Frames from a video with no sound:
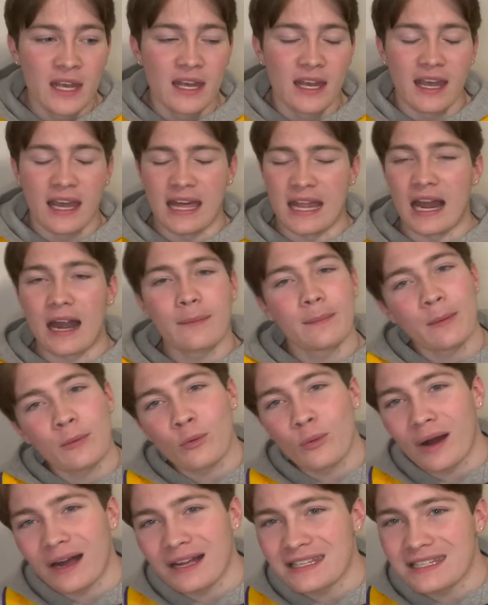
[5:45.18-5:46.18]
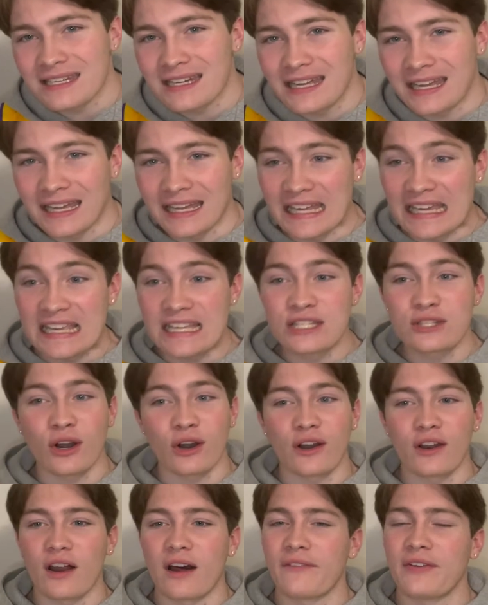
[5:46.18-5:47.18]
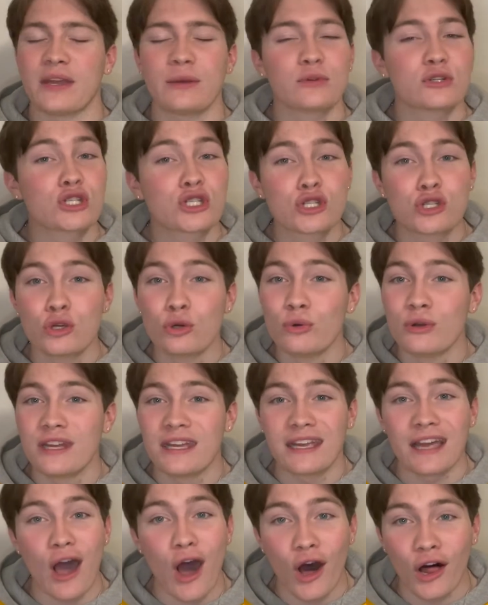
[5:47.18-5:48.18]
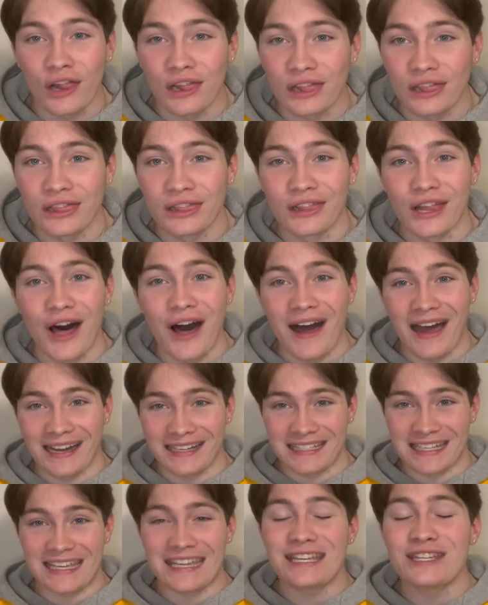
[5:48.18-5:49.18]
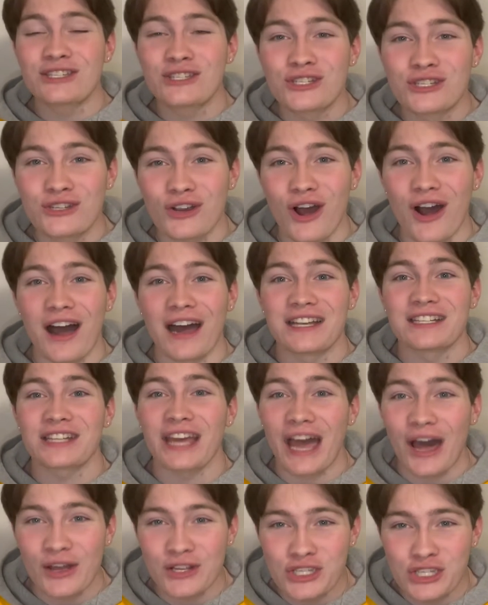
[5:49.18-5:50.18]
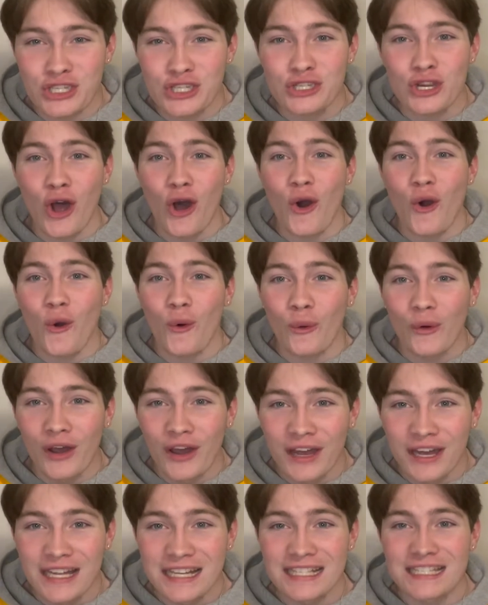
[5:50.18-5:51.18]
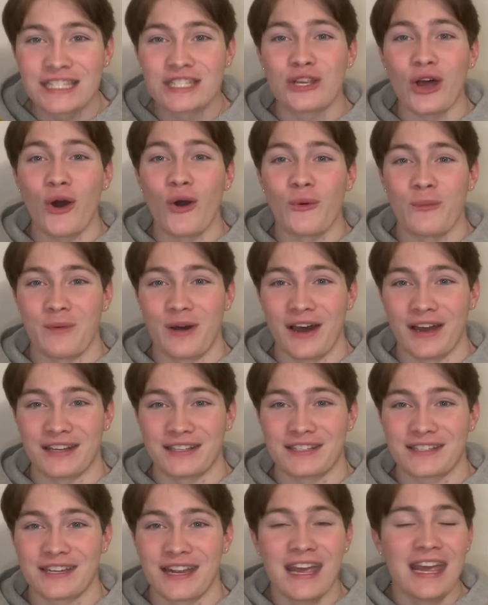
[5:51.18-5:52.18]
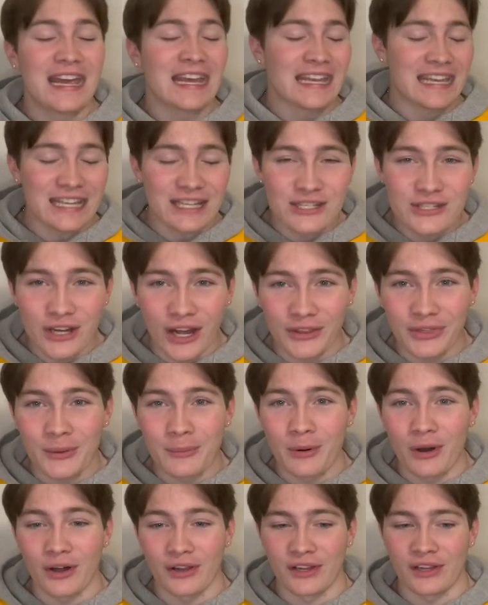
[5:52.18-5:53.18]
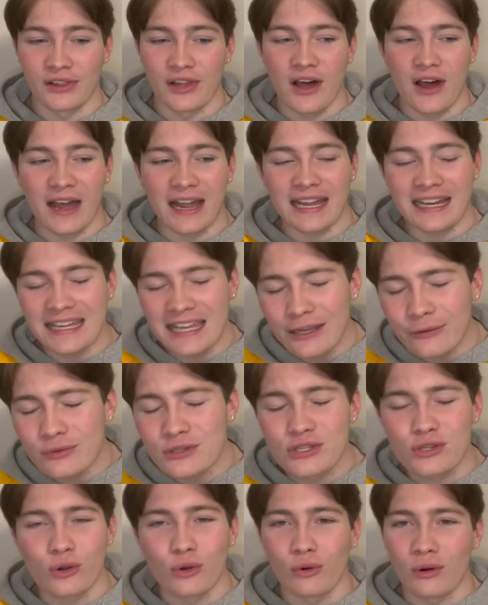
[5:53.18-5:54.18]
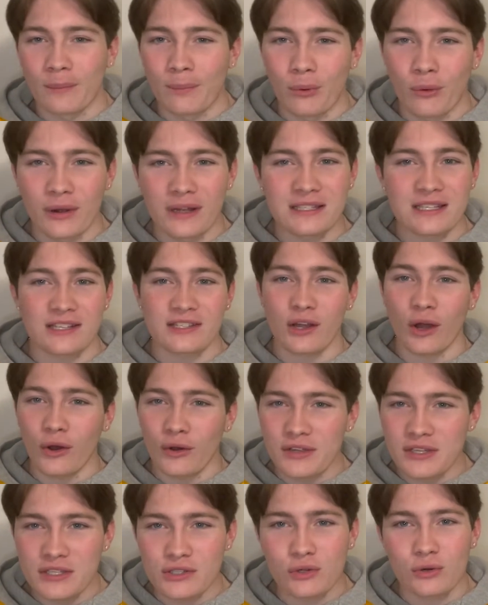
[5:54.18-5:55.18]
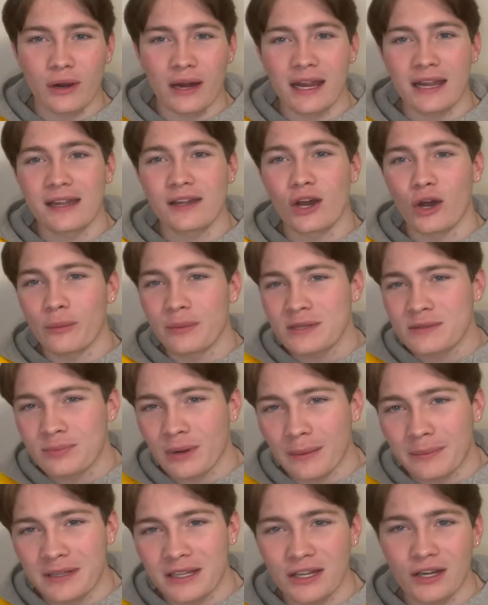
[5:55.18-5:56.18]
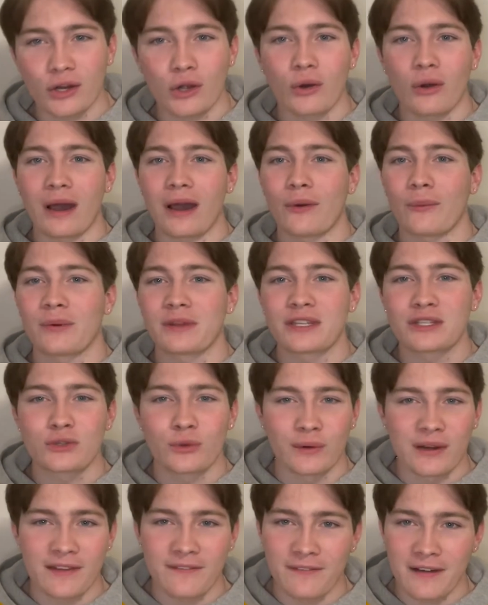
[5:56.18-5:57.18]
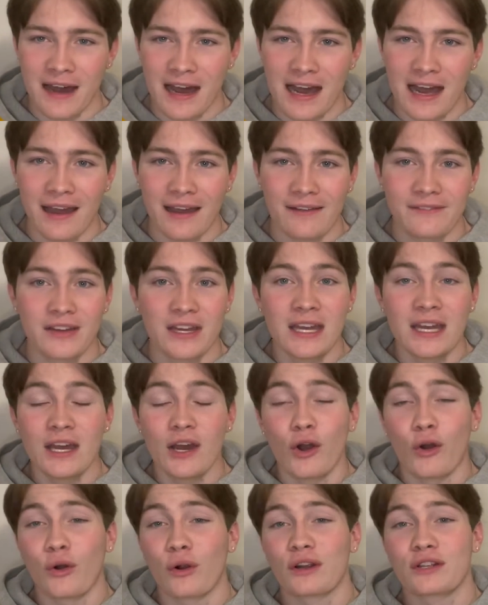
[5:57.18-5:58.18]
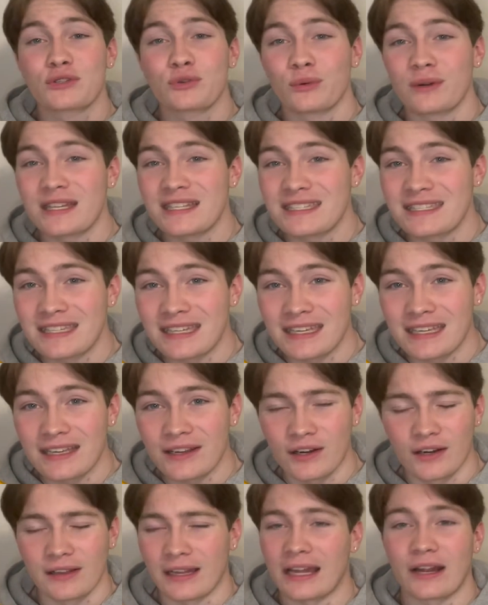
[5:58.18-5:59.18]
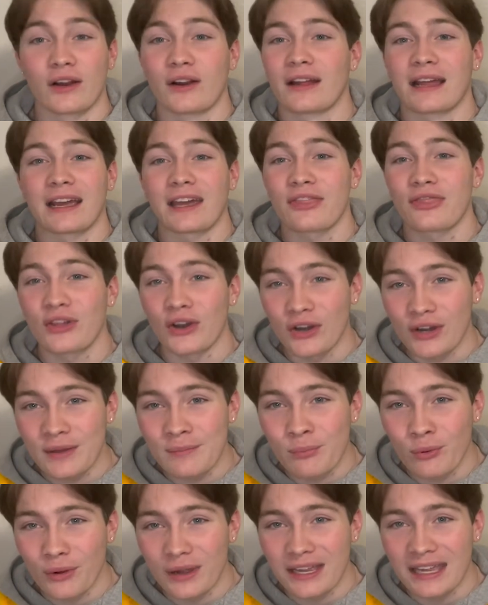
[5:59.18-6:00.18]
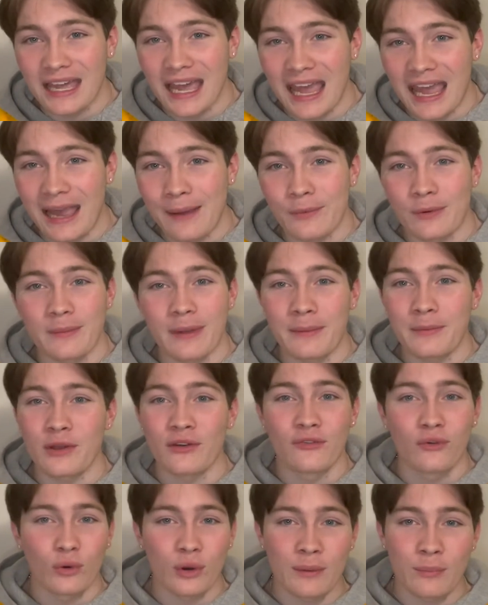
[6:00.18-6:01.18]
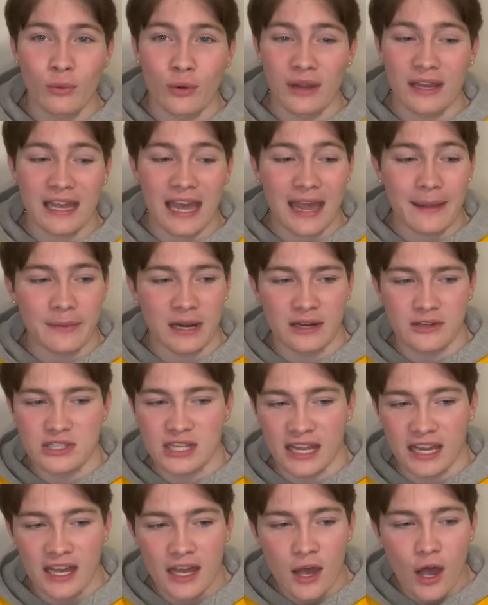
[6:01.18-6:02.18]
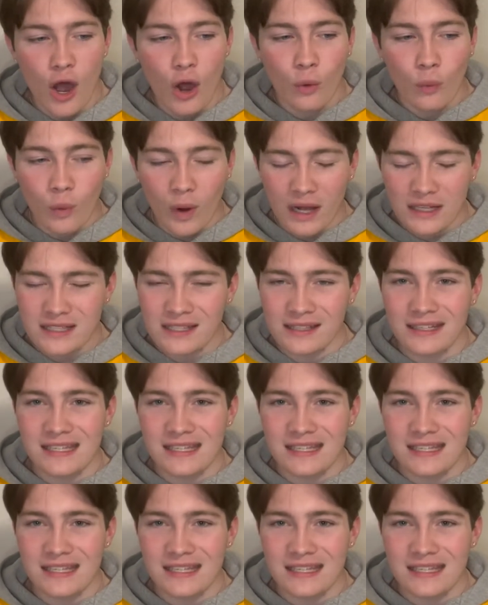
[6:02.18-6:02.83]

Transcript: And I remember watching it, and he started off, he was shooting a lot. He shot so much. He shot the ball a lot, and he was scoring points. I was like, oh, this is great. Kobe's probably going to go out with a 25 or a 26 or like a 30-point game or maybe a 40-point game. And I was like, watching this